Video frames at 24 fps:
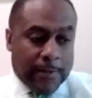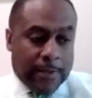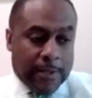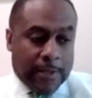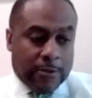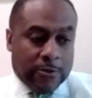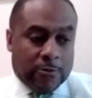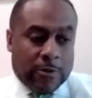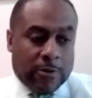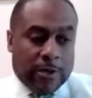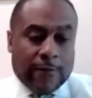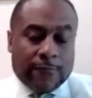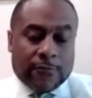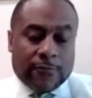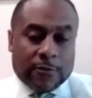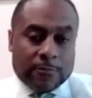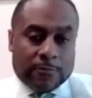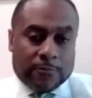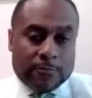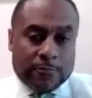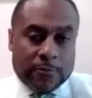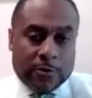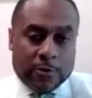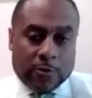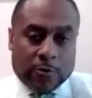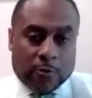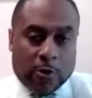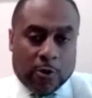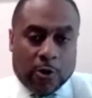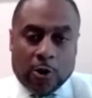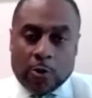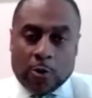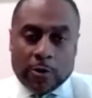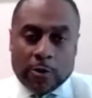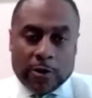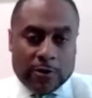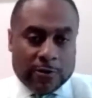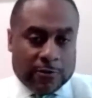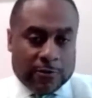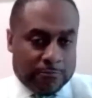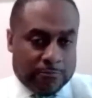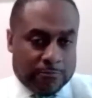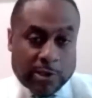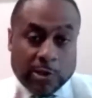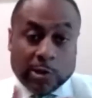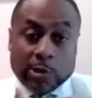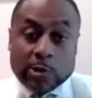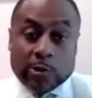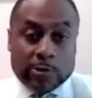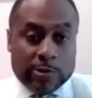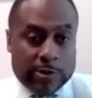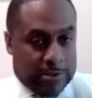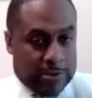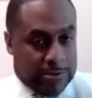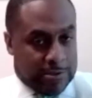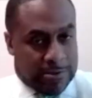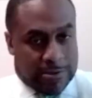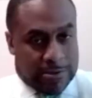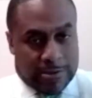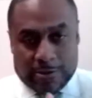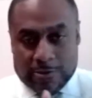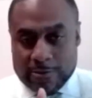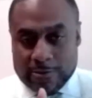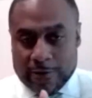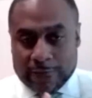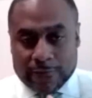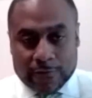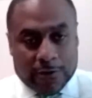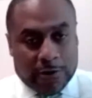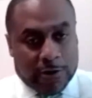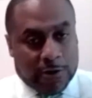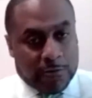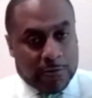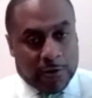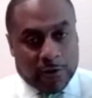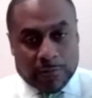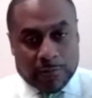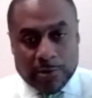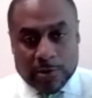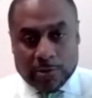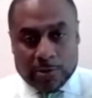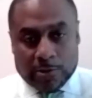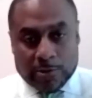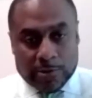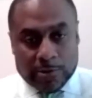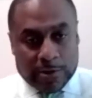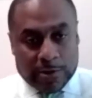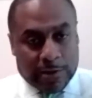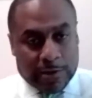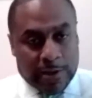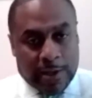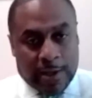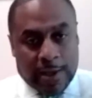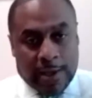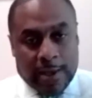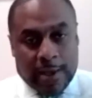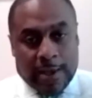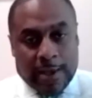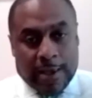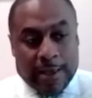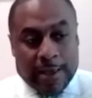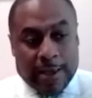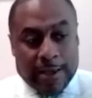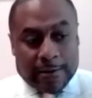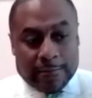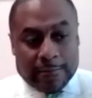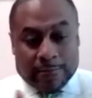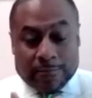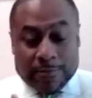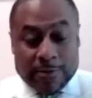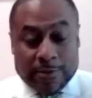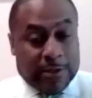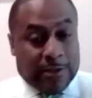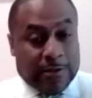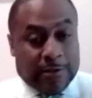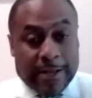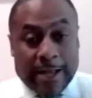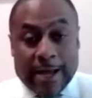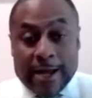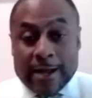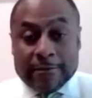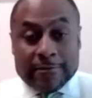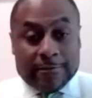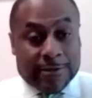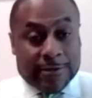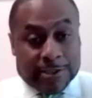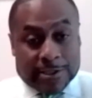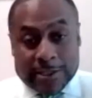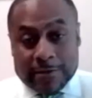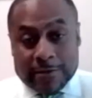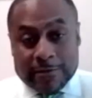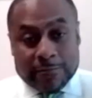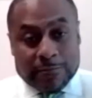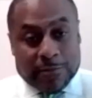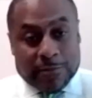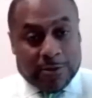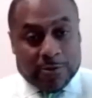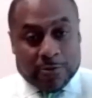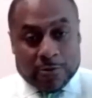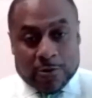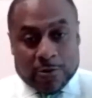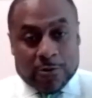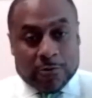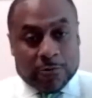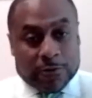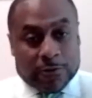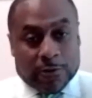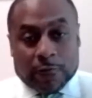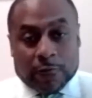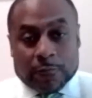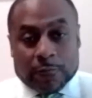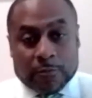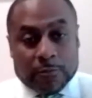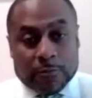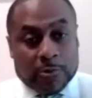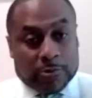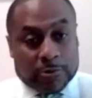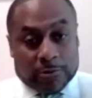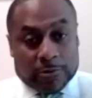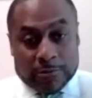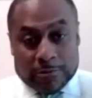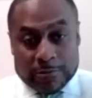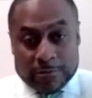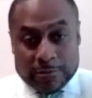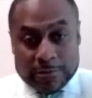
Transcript: And you have to, always be learning. You have to always be learning and be not ashamed to be your own self-promoter.